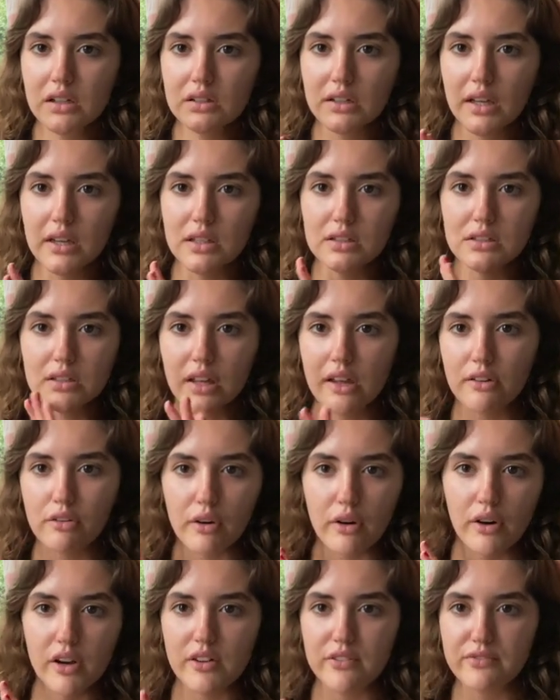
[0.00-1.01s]
like
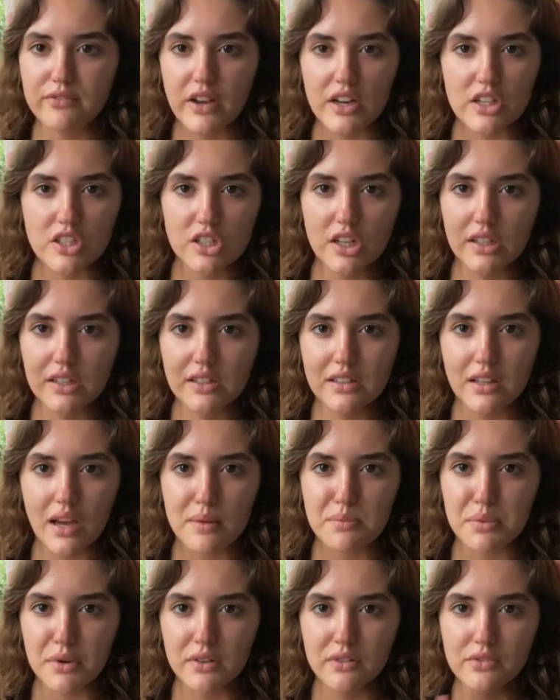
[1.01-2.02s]
literary fiction
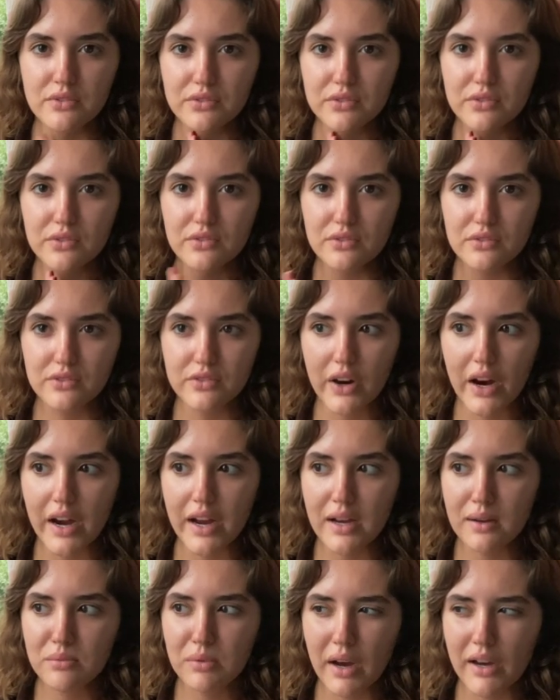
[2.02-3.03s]
type of vibe.